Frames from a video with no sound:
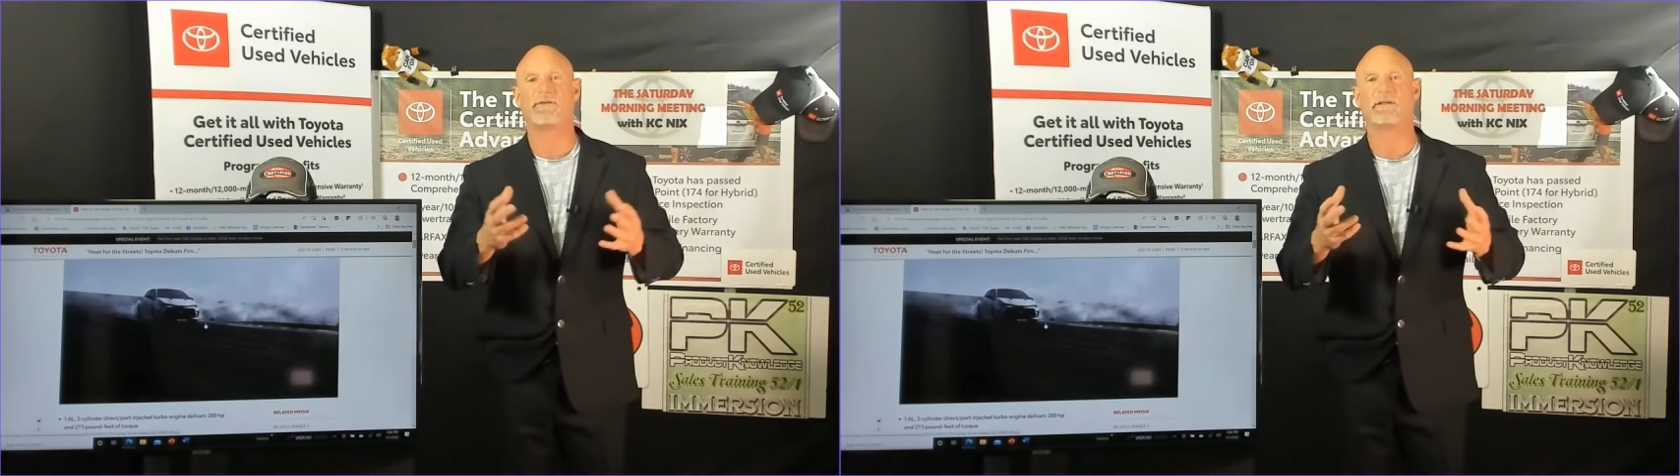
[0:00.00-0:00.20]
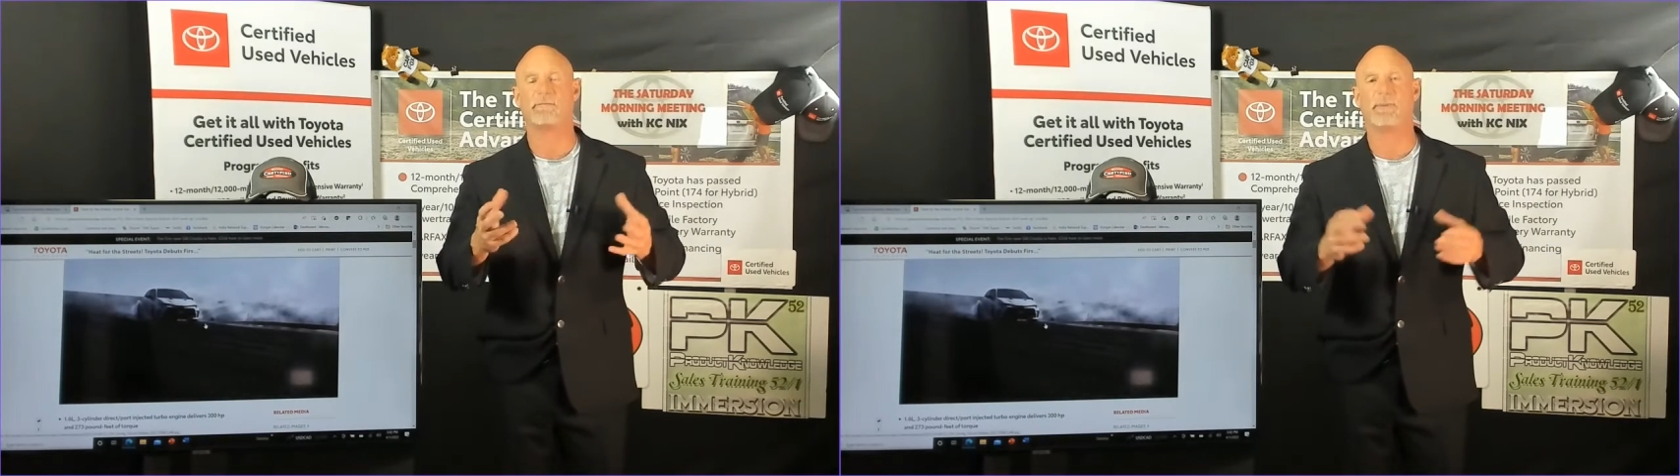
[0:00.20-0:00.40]

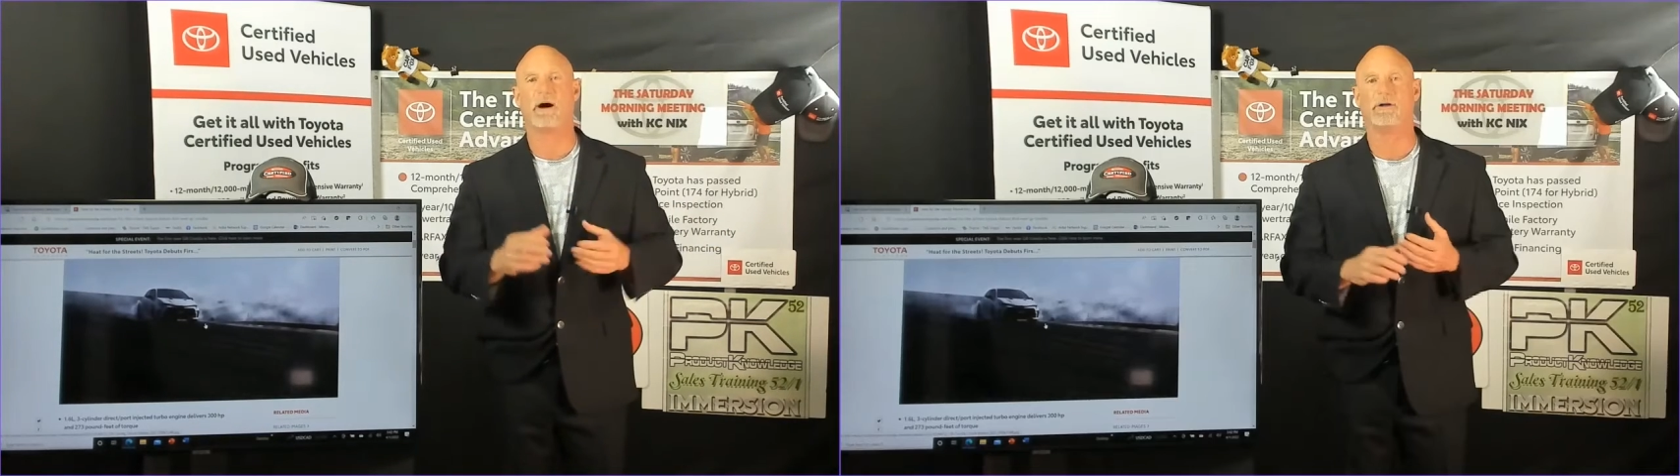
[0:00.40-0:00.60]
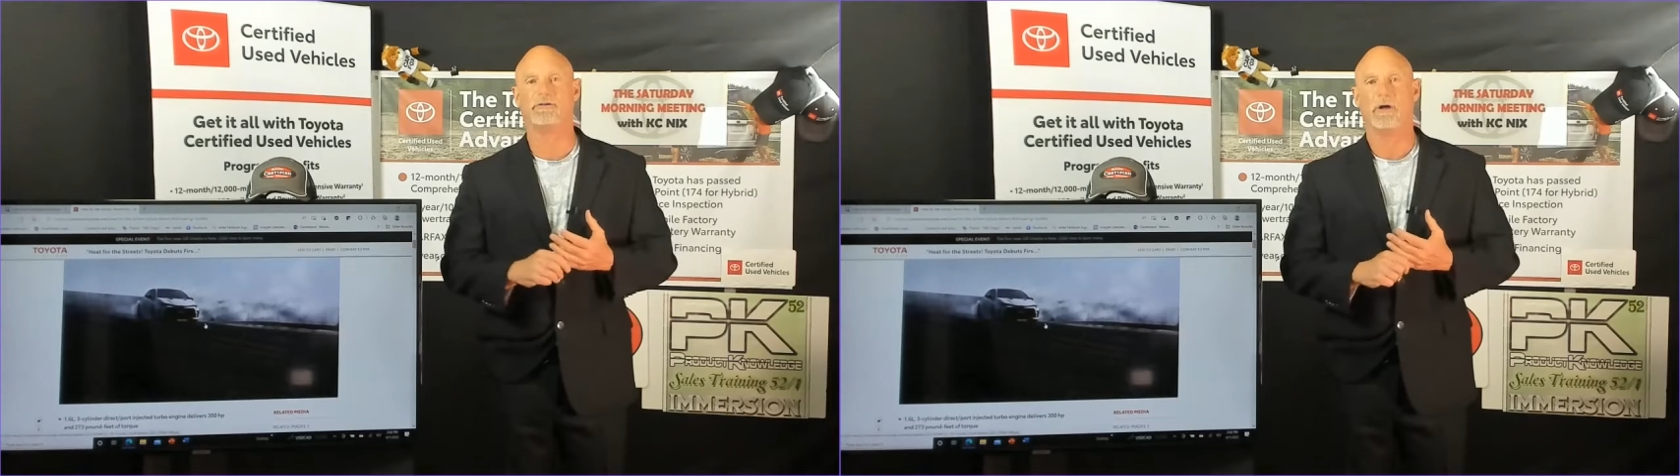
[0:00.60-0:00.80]
and the
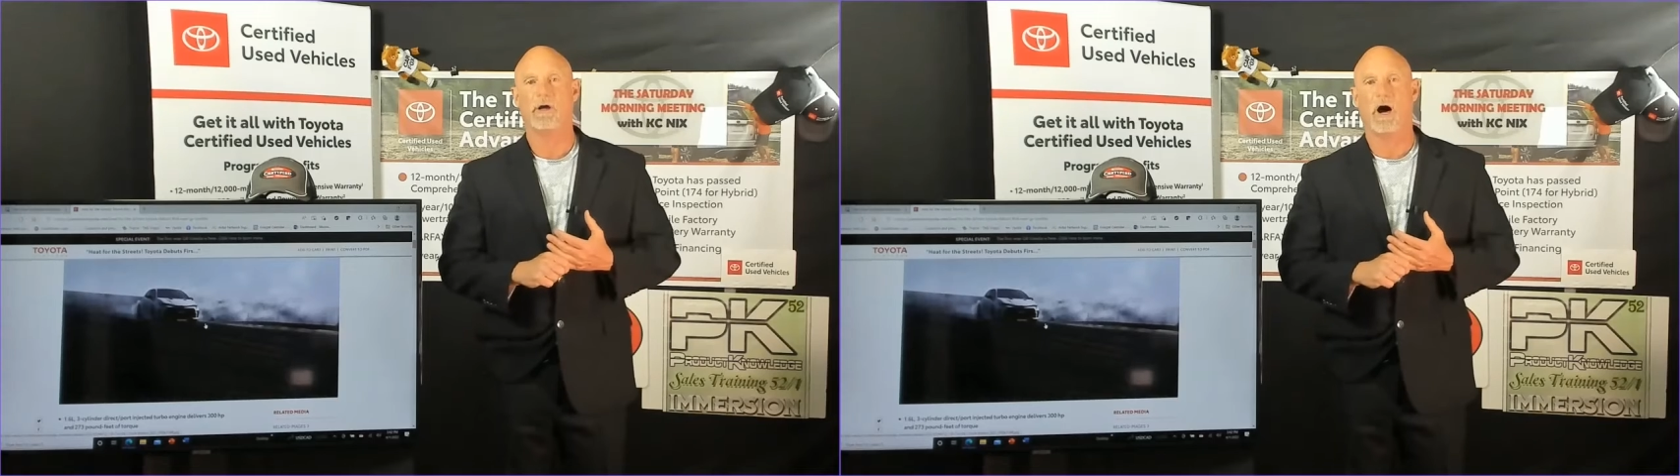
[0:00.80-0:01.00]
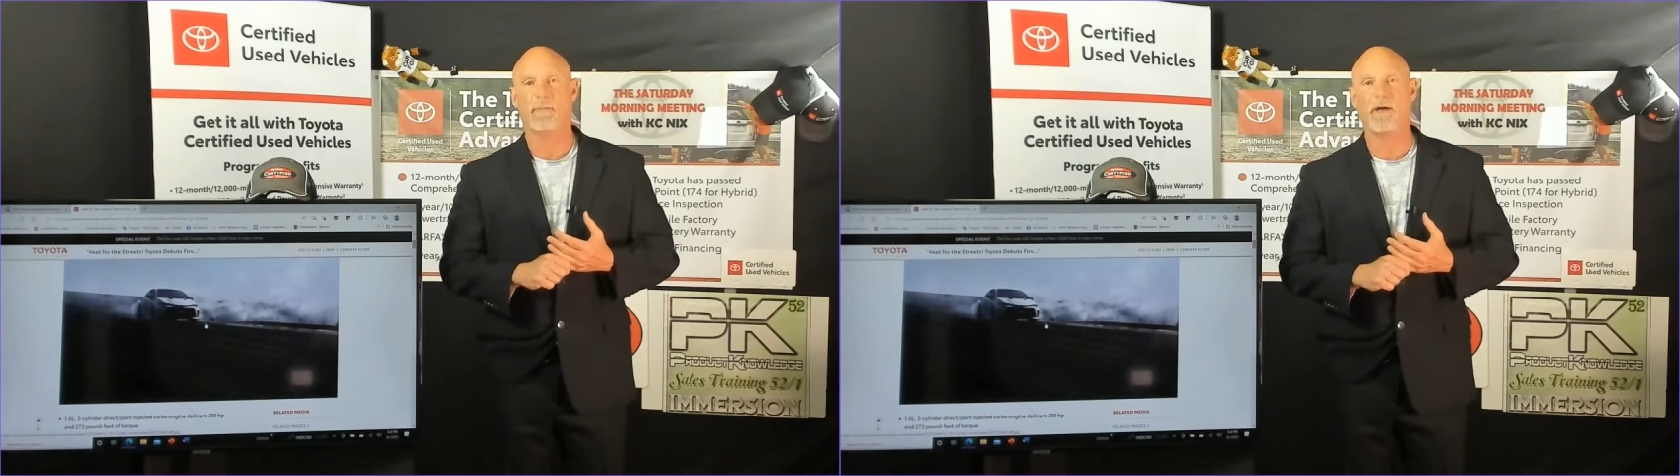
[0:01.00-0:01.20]
buzz
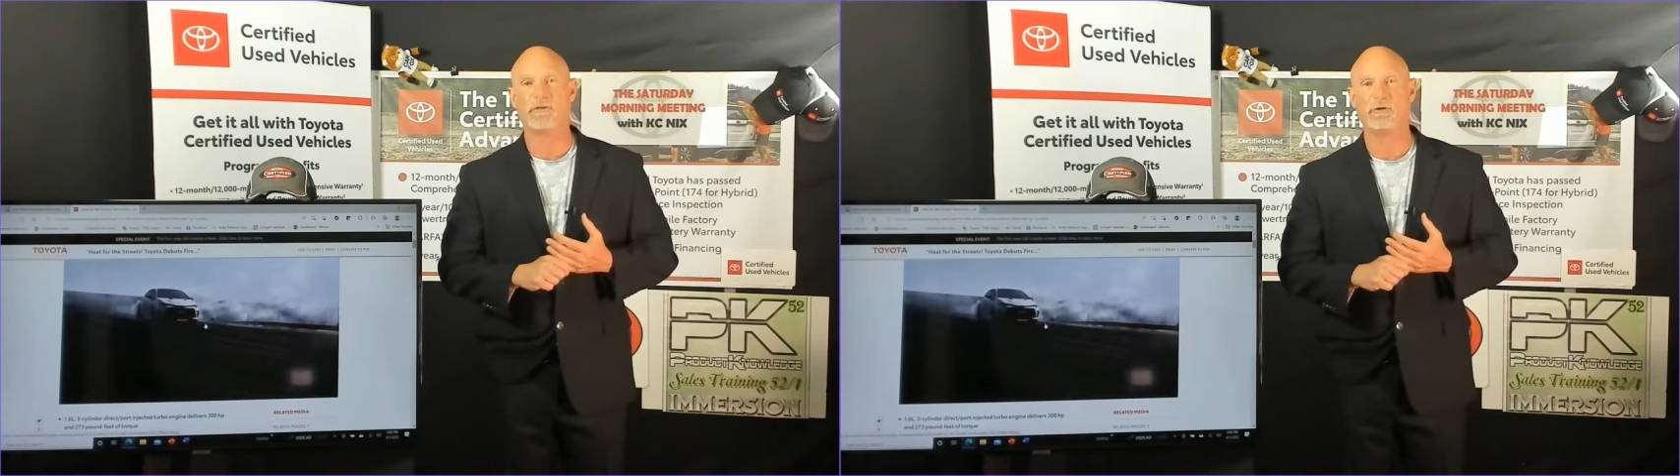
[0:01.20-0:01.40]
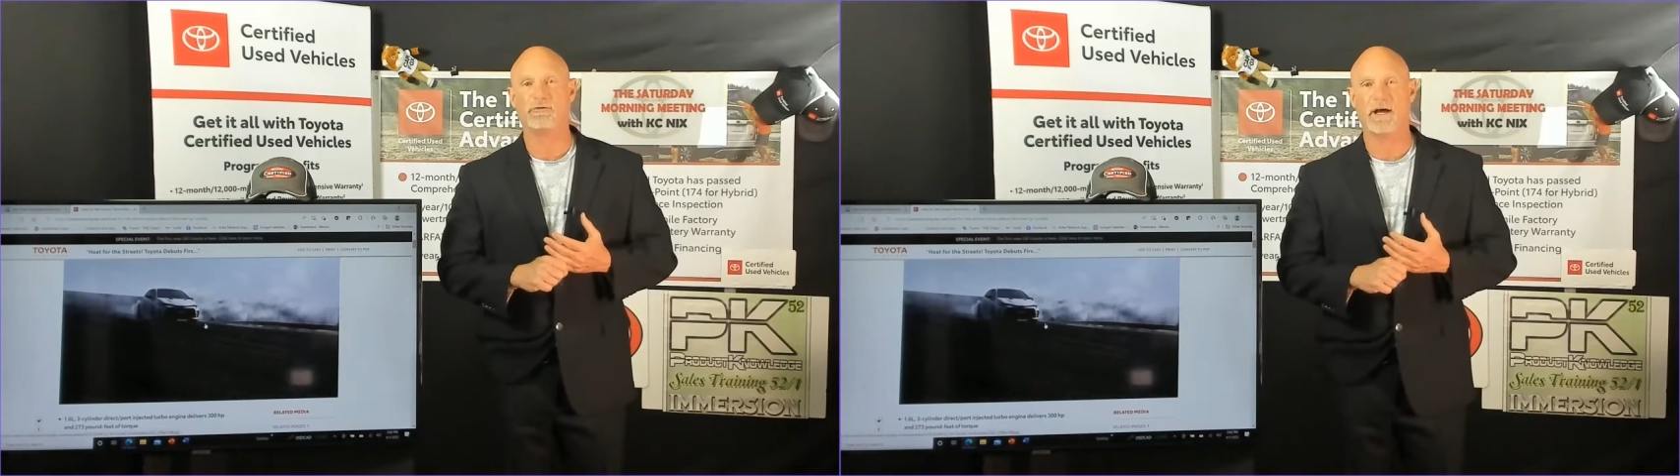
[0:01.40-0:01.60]
about the
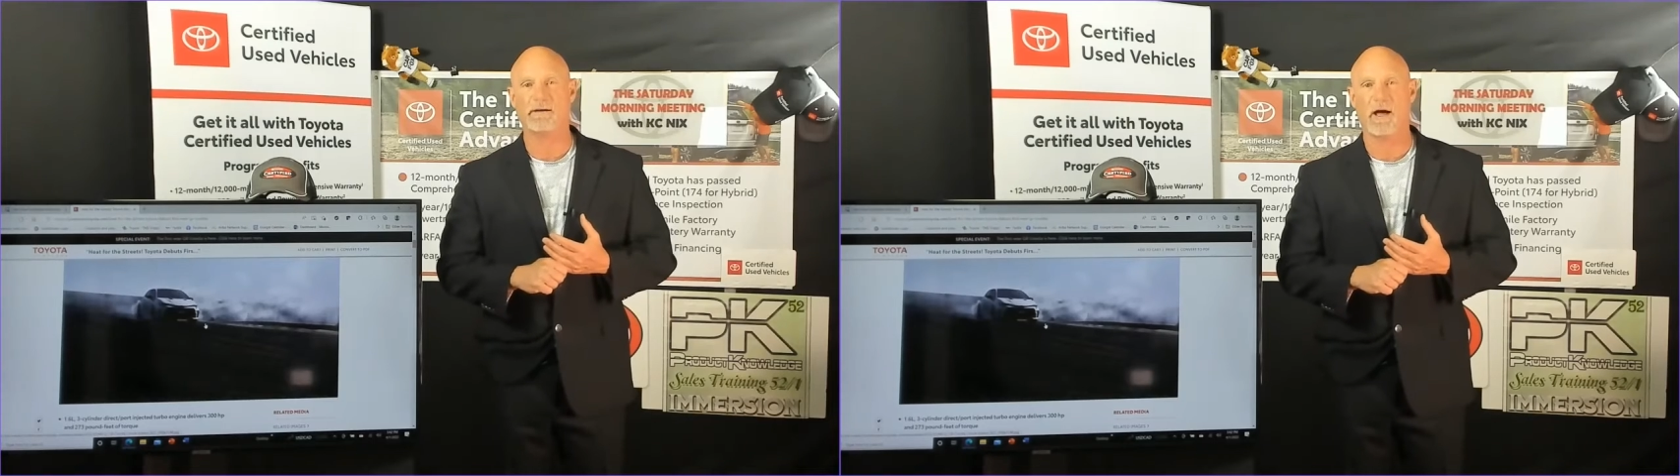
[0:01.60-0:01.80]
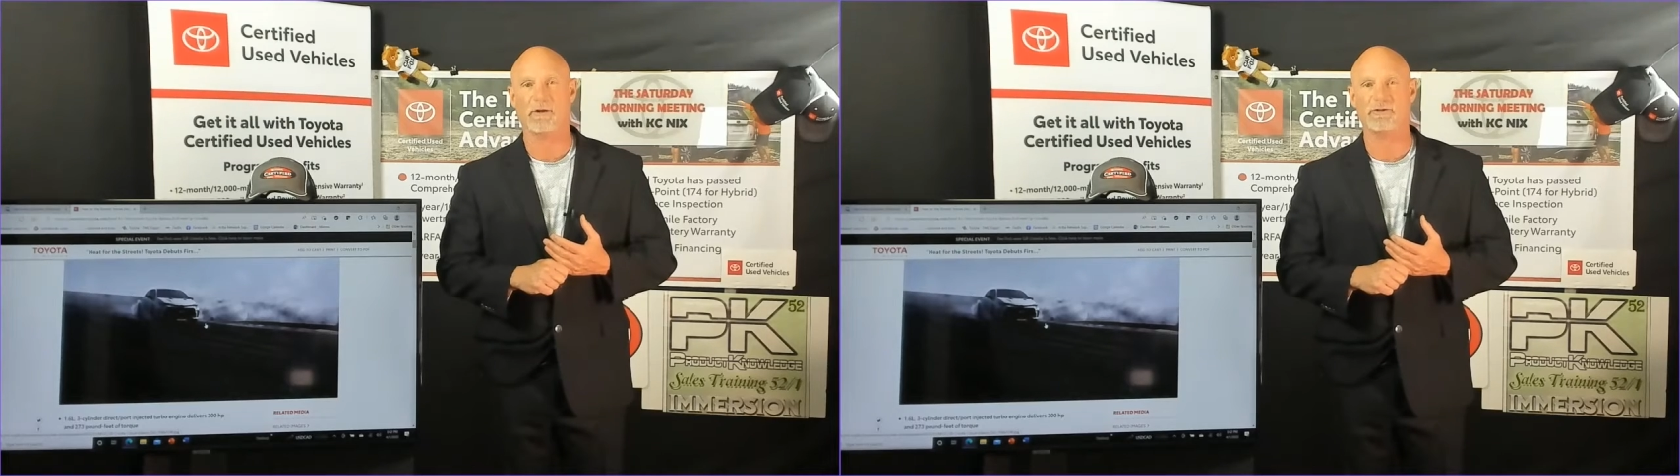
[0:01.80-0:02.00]
new
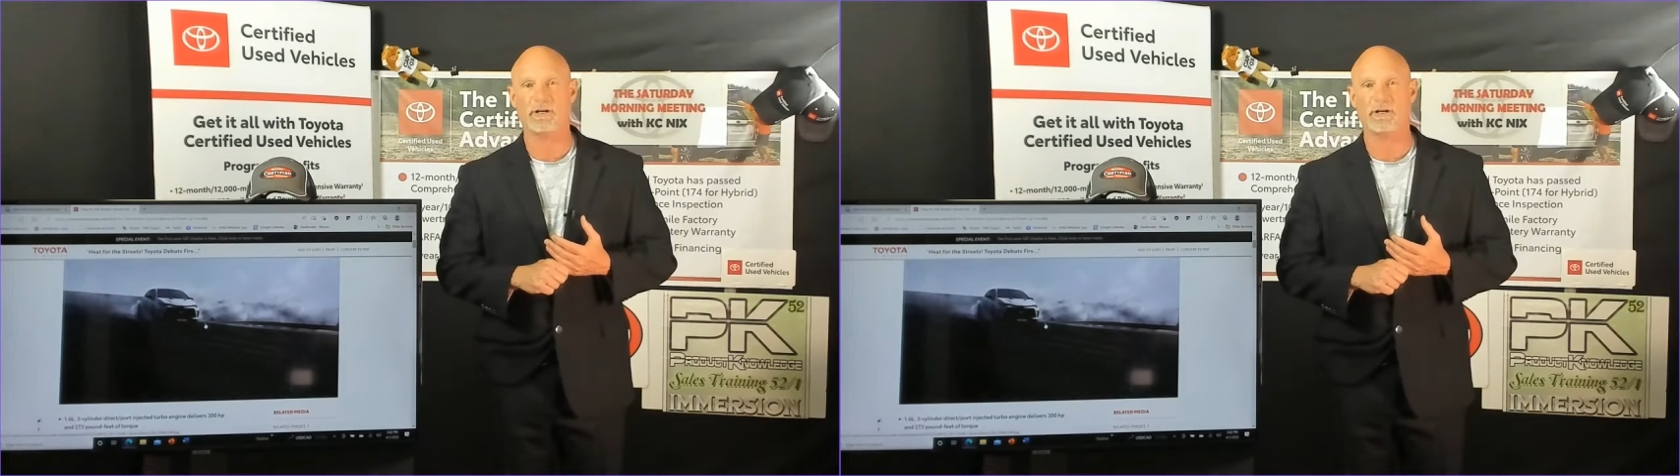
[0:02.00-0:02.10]
technology